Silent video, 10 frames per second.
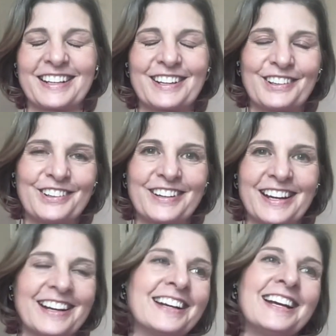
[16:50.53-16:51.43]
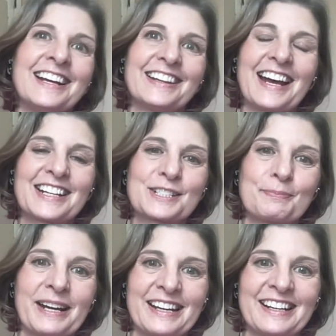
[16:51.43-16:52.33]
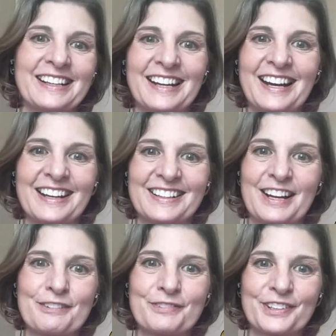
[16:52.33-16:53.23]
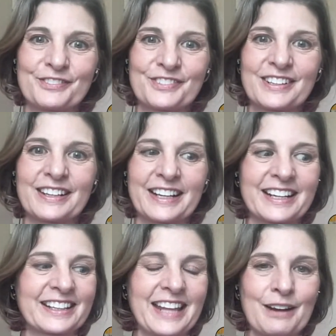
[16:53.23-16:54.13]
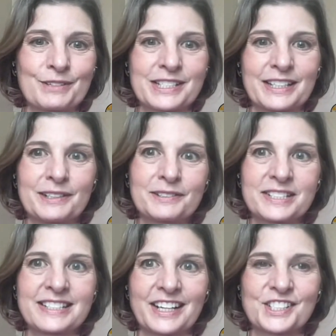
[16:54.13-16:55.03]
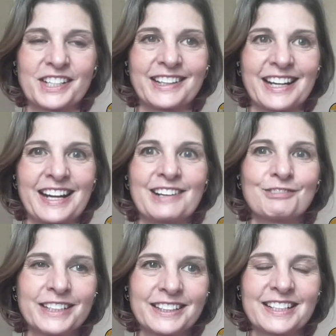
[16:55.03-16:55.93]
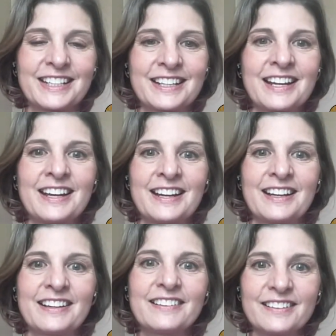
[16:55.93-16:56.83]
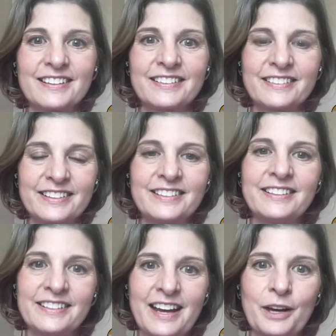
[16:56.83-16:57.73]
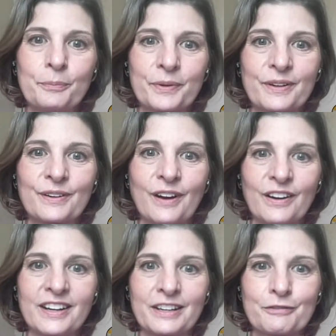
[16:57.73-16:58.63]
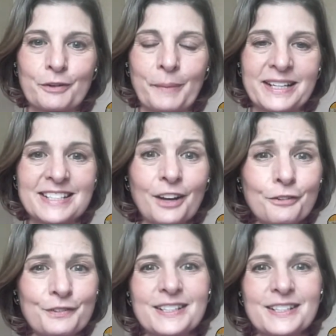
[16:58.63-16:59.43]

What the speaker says: like, oh yeah, I felt like that was the section that I really need help guarding for myself.